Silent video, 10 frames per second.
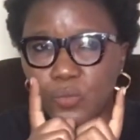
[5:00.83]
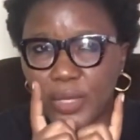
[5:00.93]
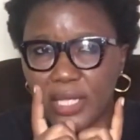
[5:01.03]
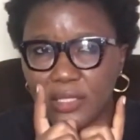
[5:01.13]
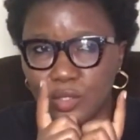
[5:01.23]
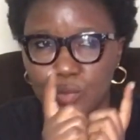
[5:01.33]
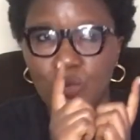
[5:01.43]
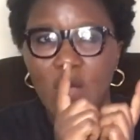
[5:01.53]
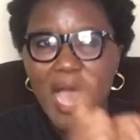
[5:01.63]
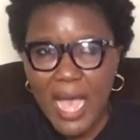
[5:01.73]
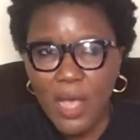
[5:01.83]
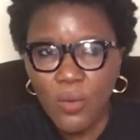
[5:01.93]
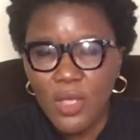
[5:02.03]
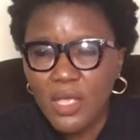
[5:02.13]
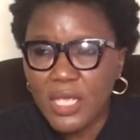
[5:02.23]
way to how
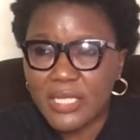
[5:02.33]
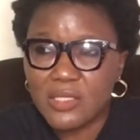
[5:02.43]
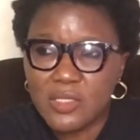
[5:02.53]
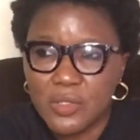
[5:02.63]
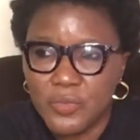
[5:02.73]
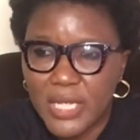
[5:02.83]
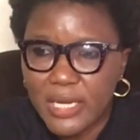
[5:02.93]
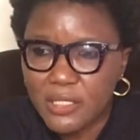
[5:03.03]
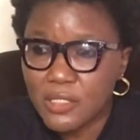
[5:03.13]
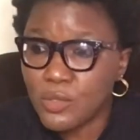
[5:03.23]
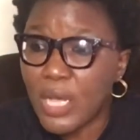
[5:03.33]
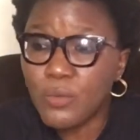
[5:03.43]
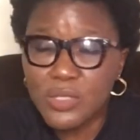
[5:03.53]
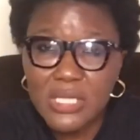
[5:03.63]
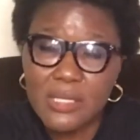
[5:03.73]
it is in reality. So I will say